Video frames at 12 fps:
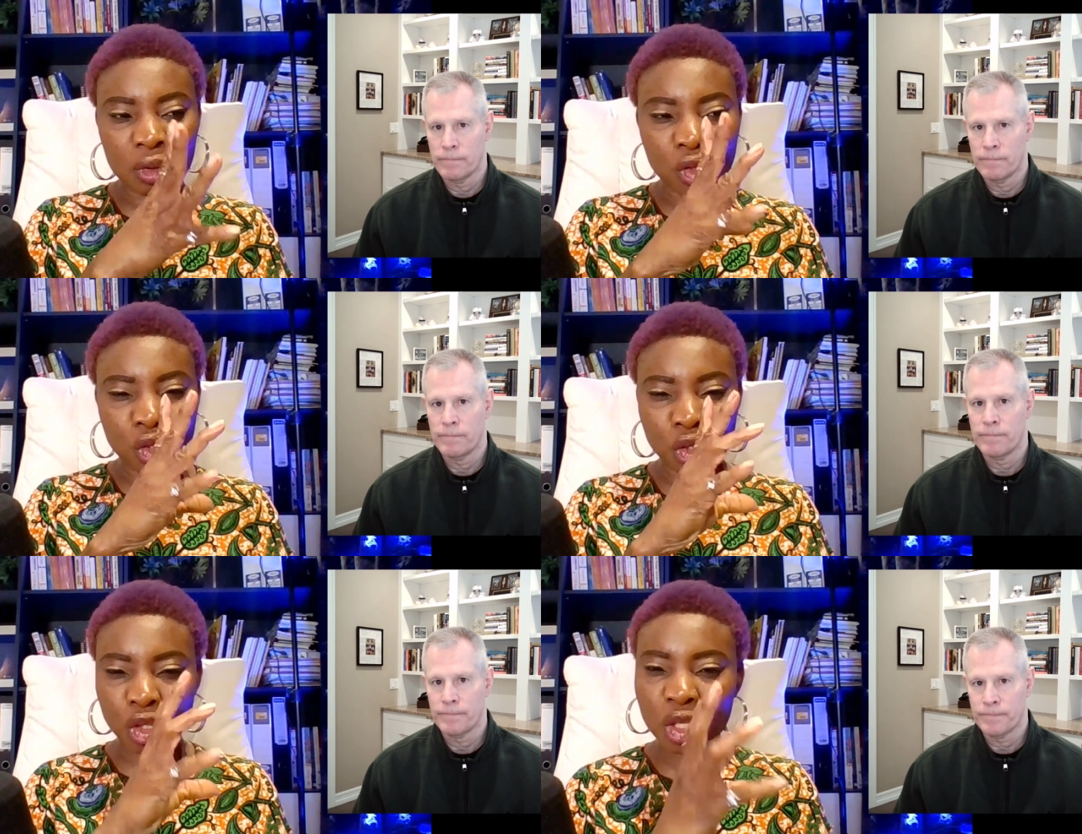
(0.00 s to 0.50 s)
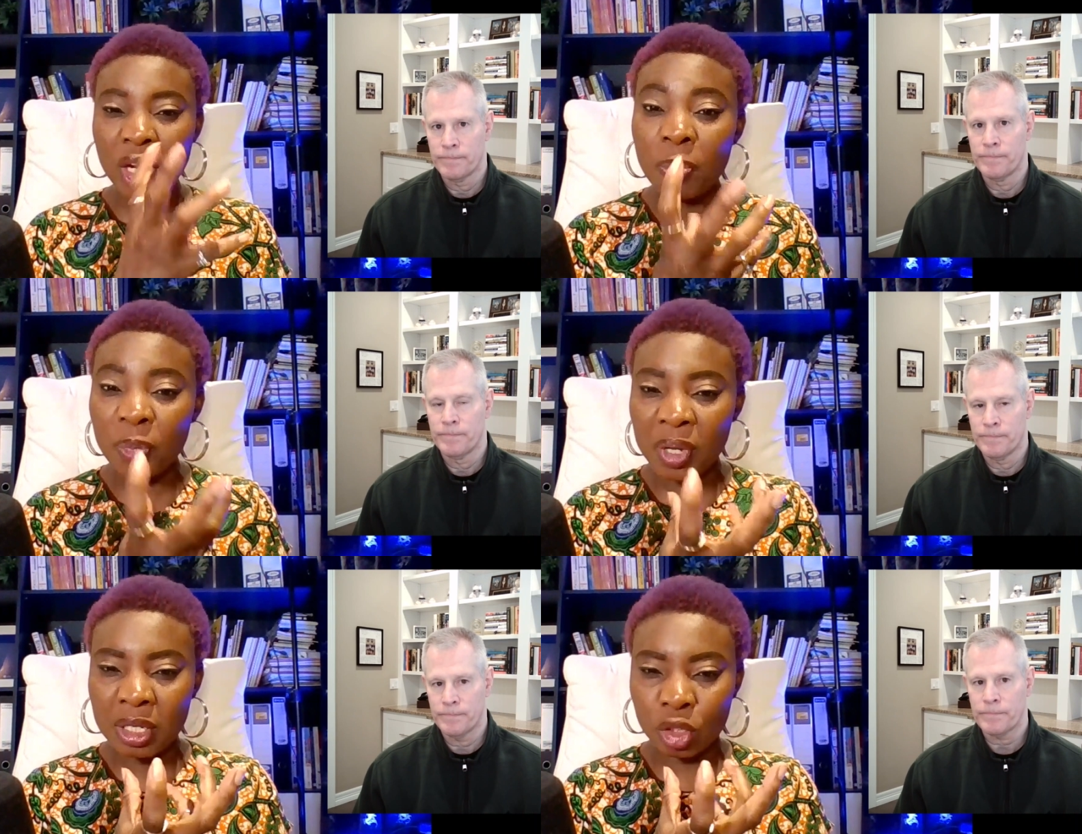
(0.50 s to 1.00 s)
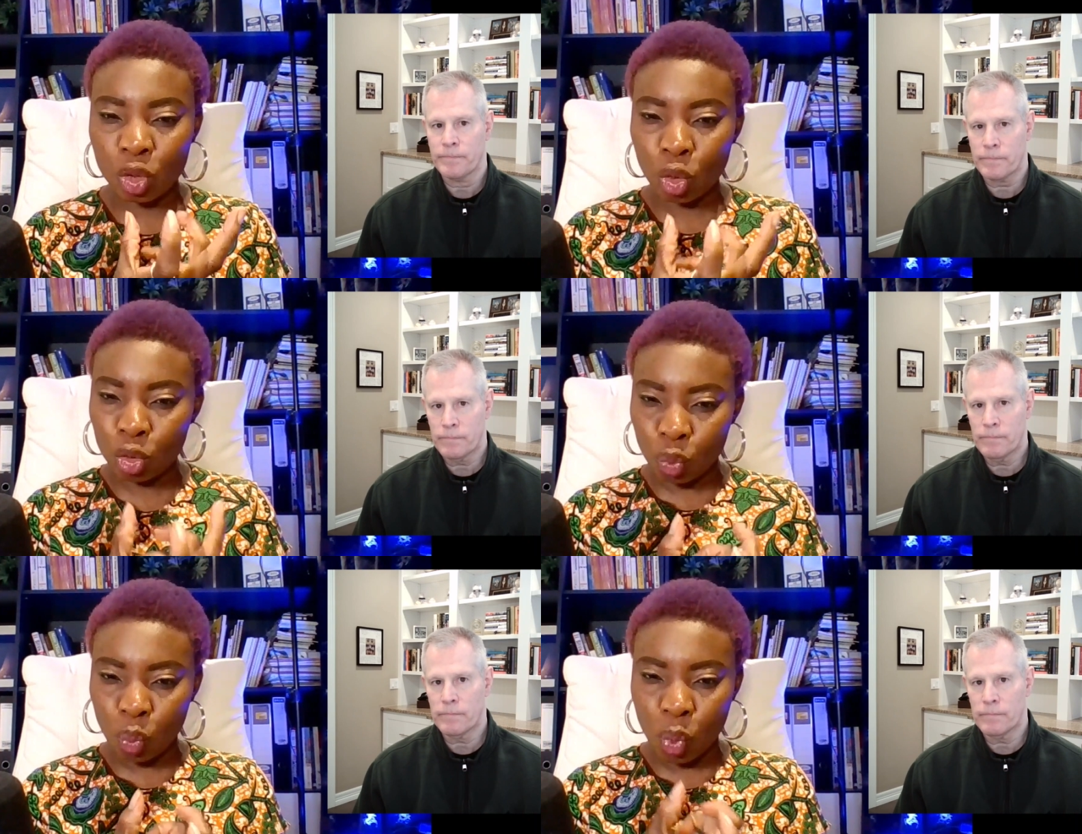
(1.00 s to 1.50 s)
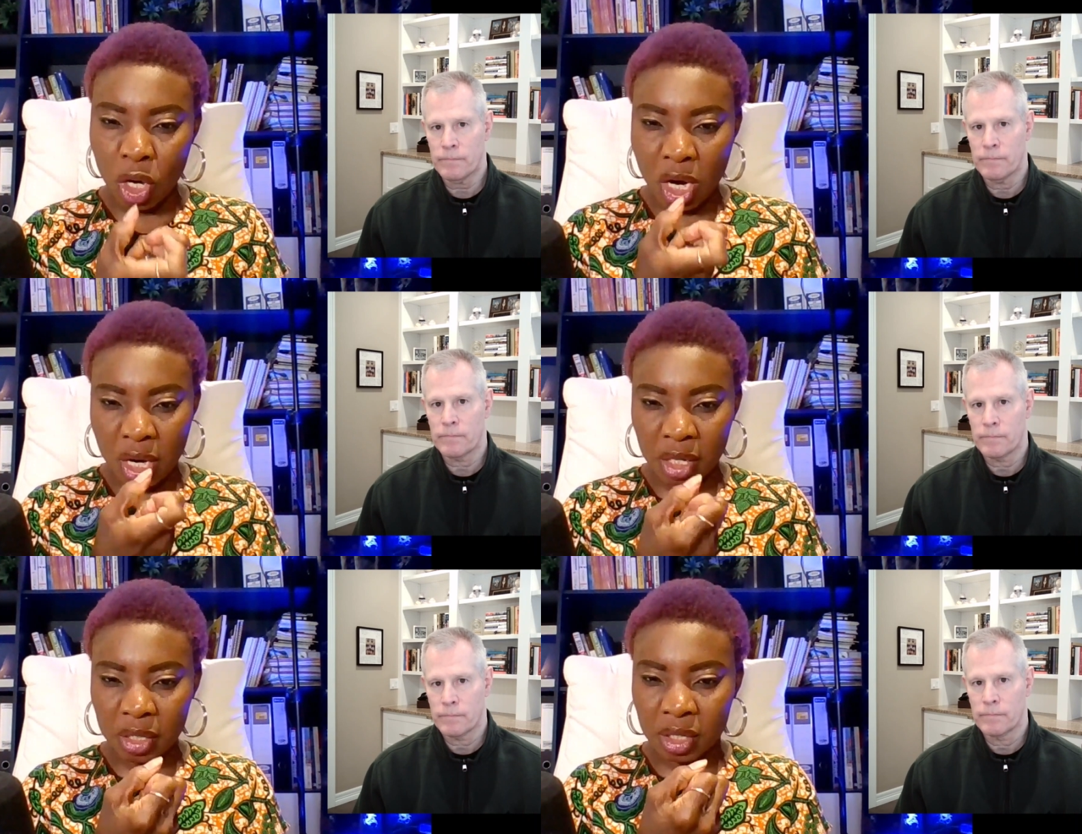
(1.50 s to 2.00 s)
Speaker 1: shaped those
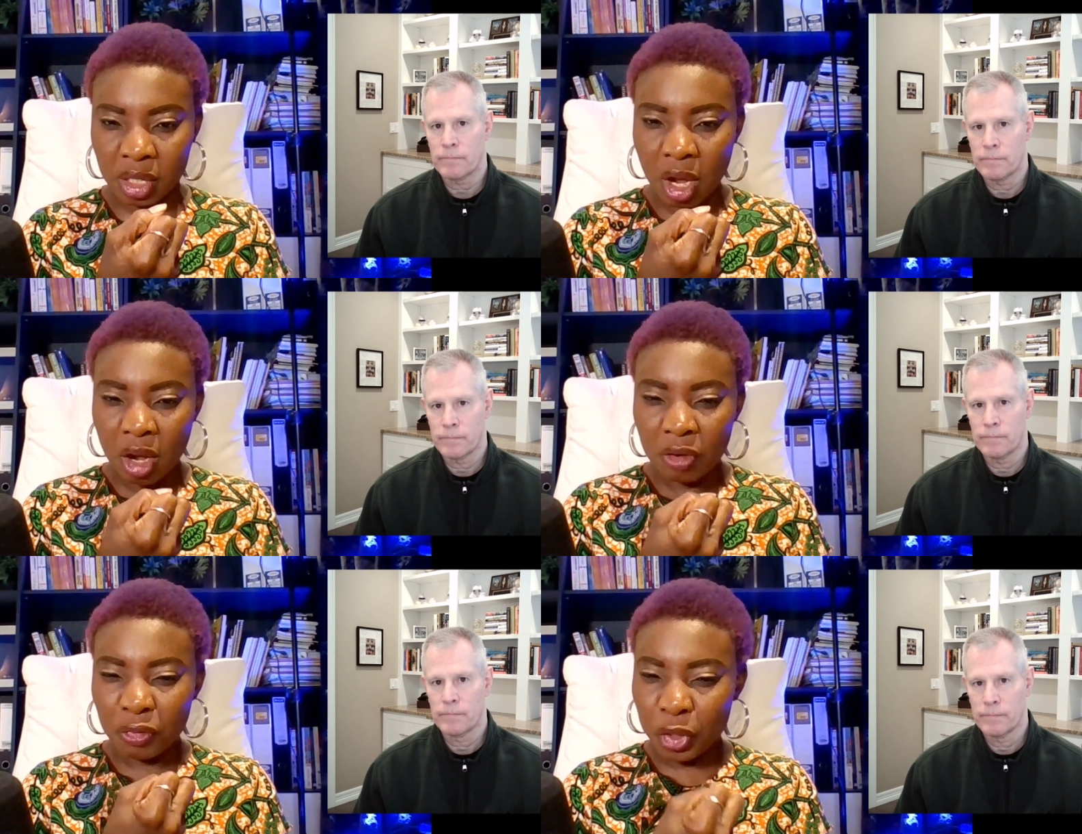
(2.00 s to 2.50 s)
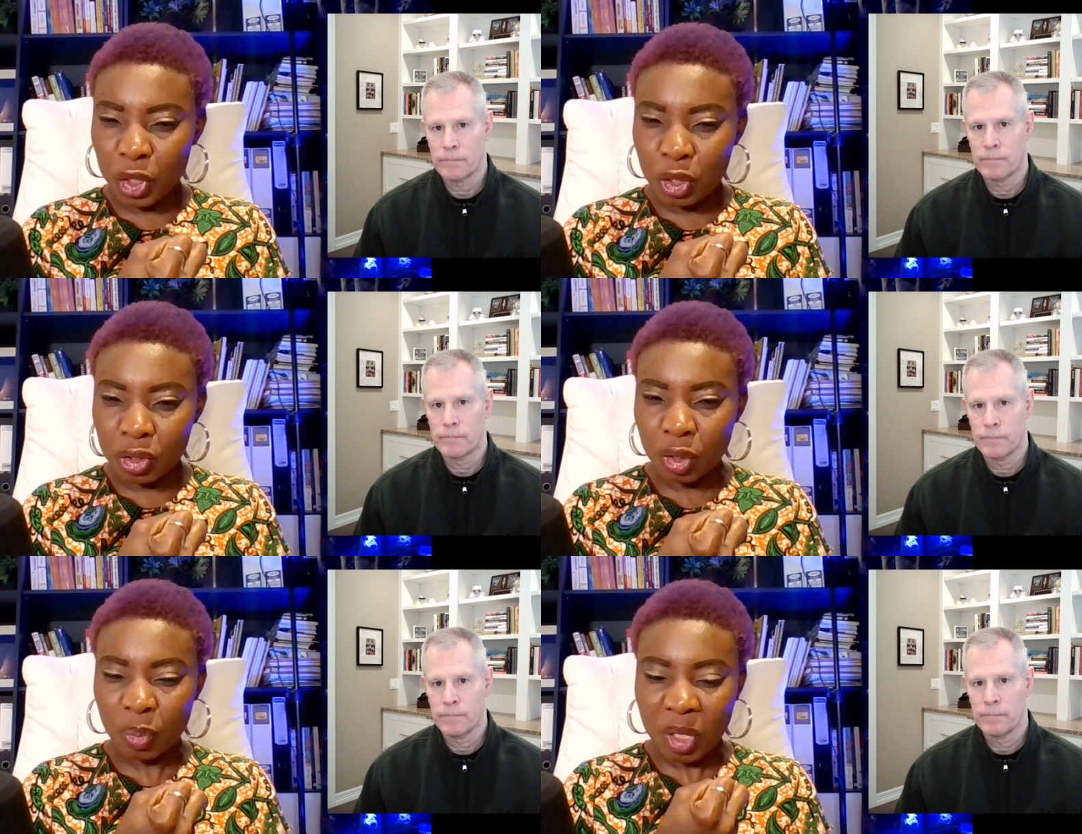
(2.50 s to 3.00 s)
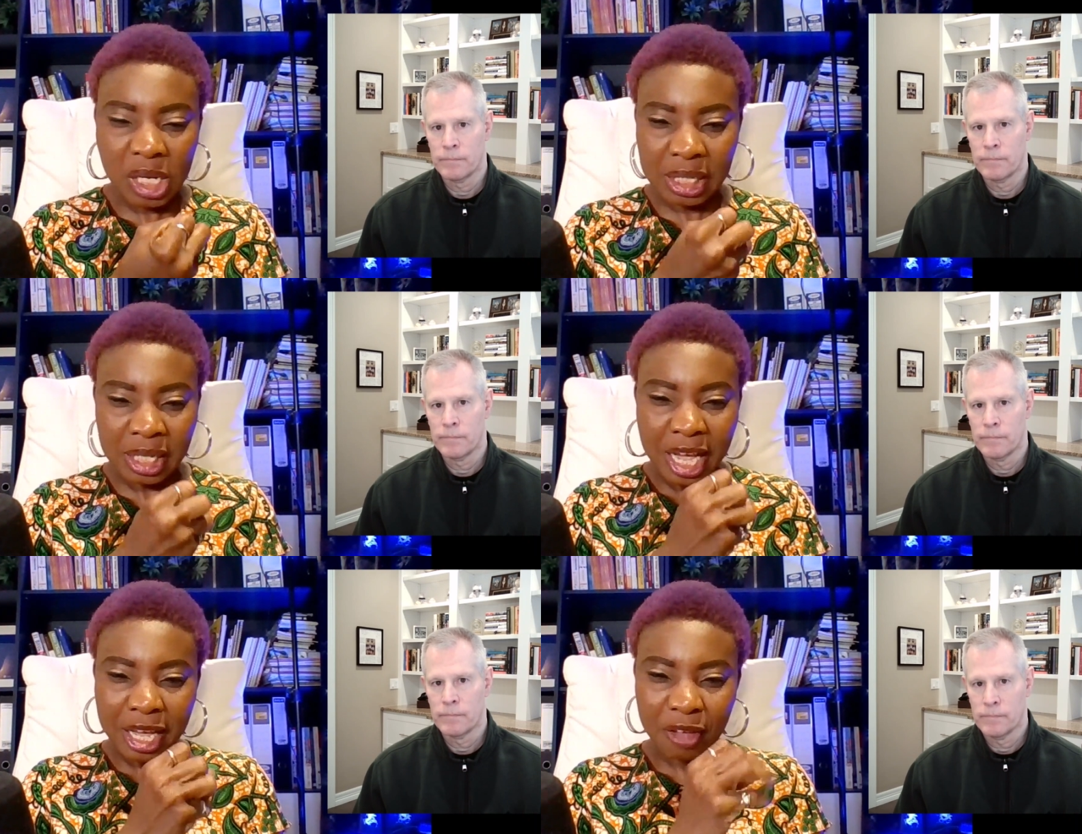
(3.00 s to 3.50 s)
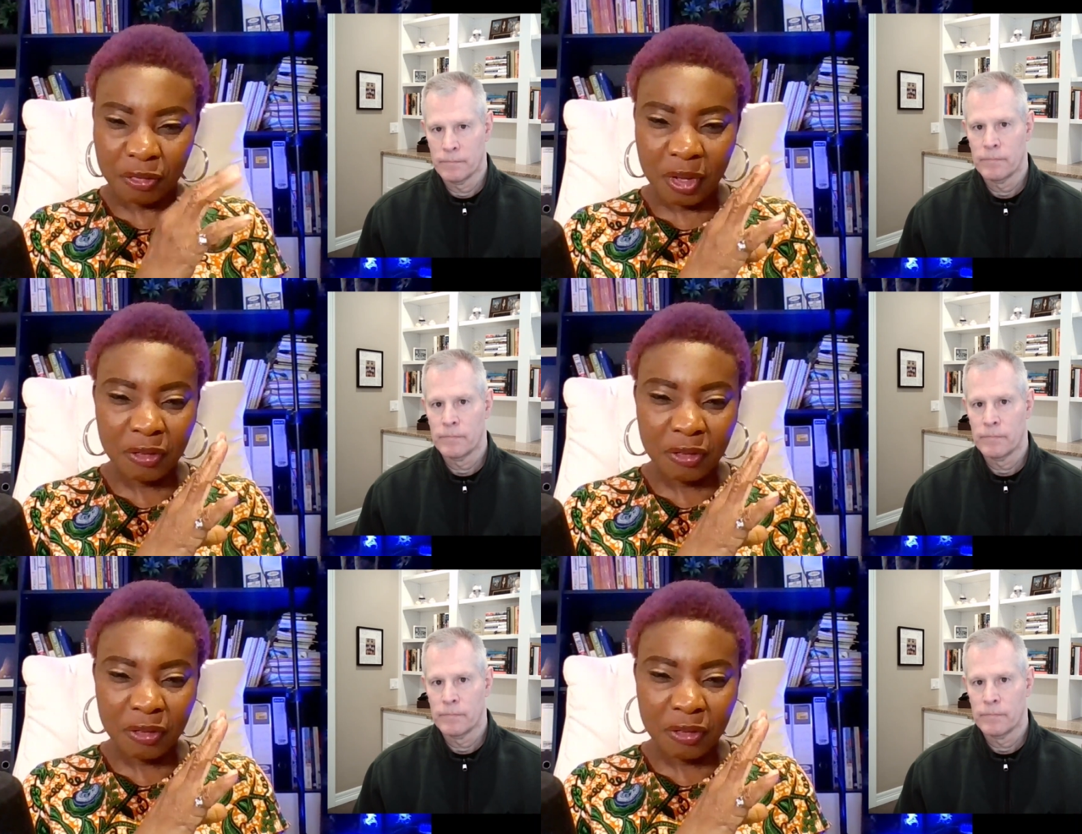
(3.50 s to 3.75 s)
words for you to because if,